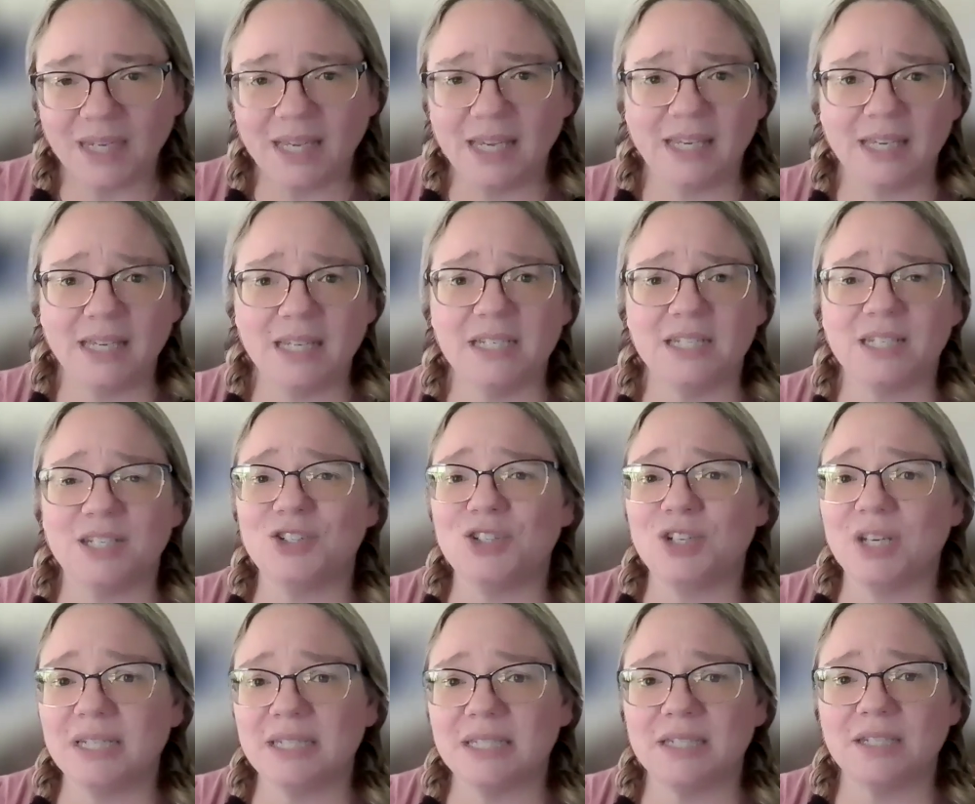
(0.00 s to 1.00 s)
And
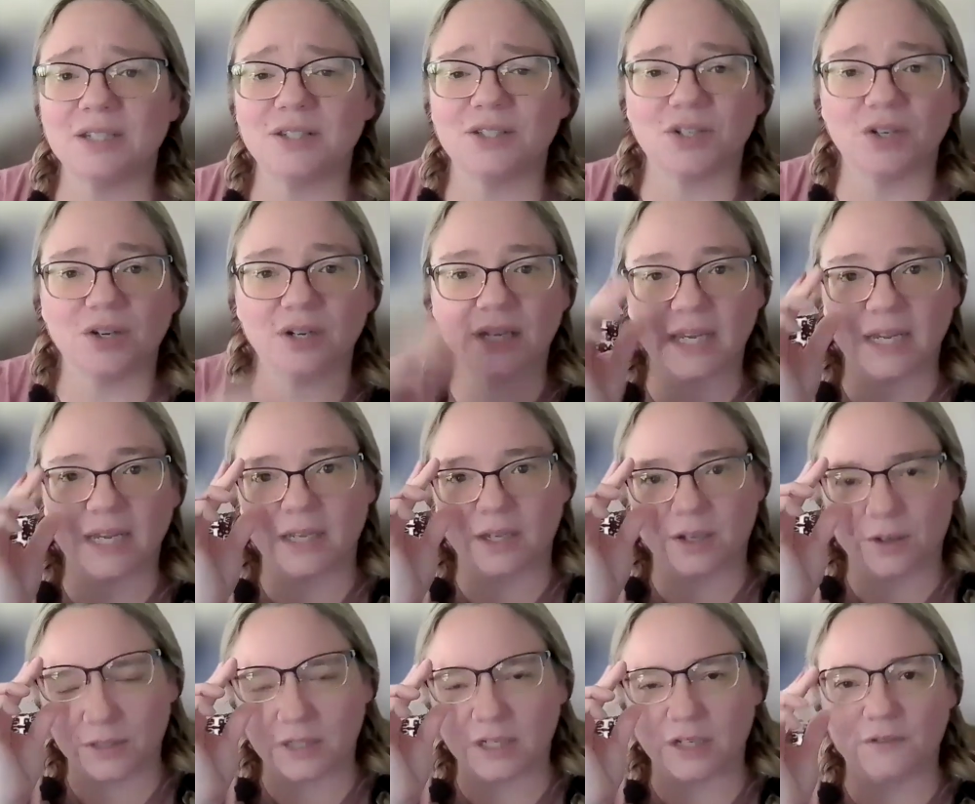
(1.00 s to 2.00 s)
just start
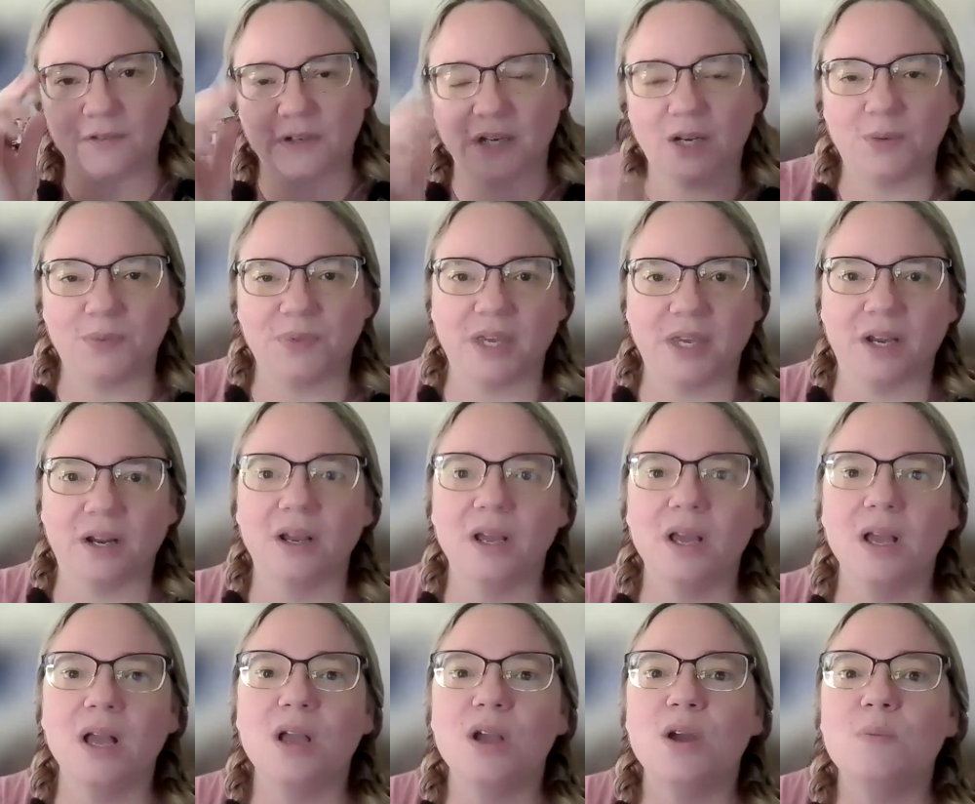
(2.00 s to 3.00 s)
getting yourself out there.
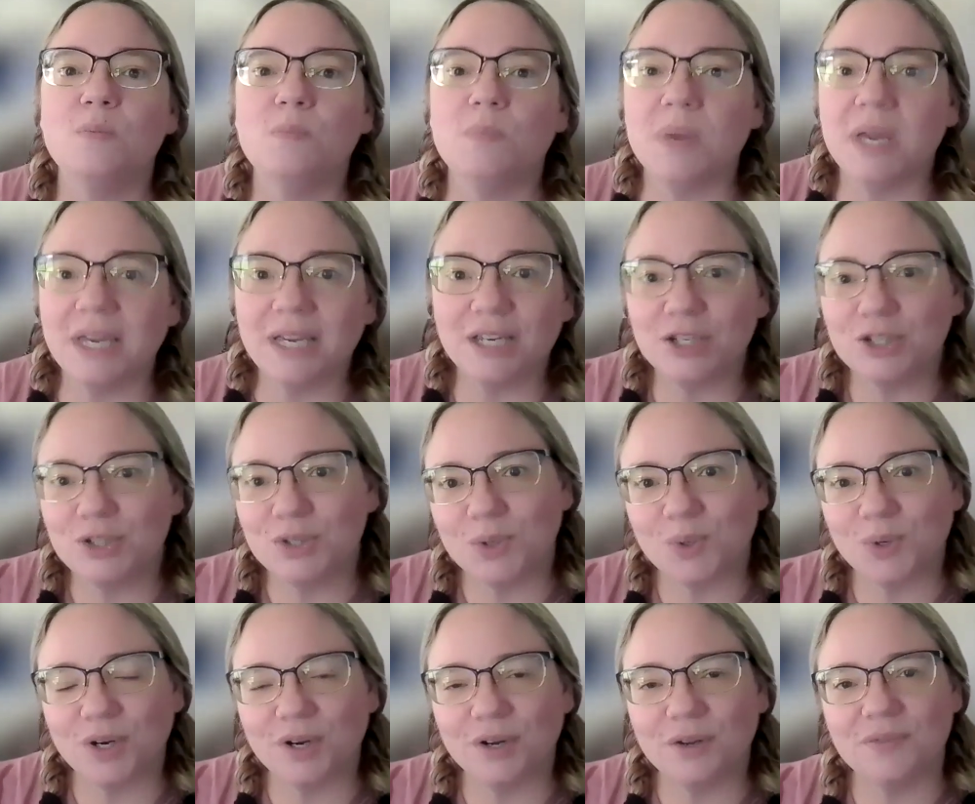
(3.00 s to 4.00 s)
Make
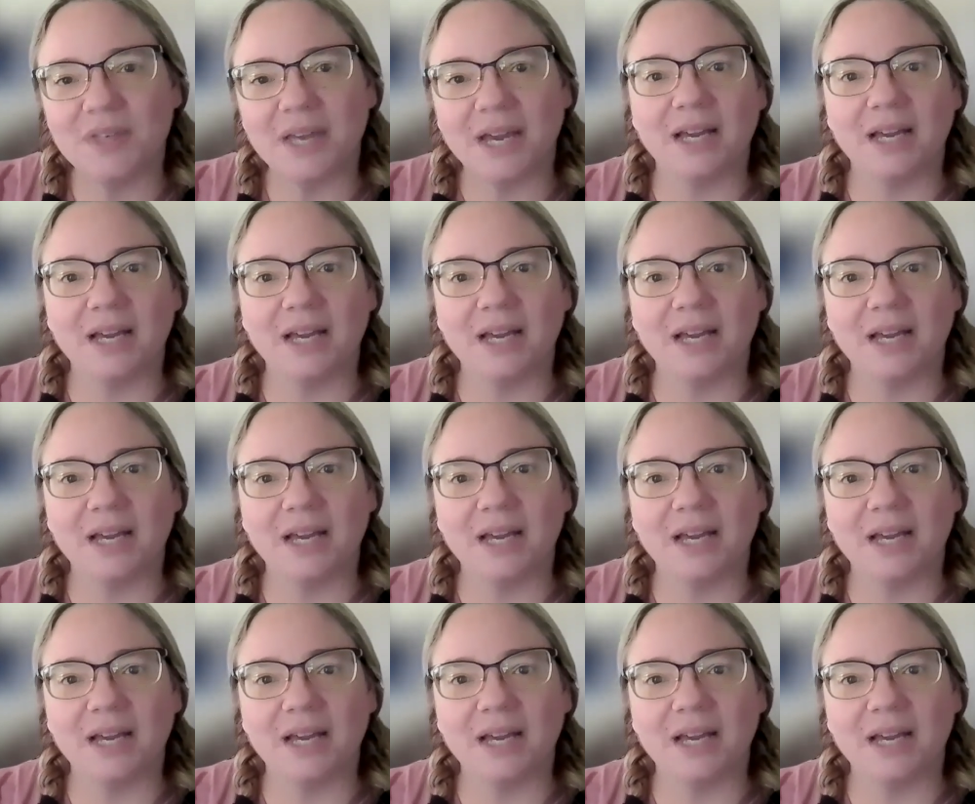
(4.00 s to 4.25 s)
sure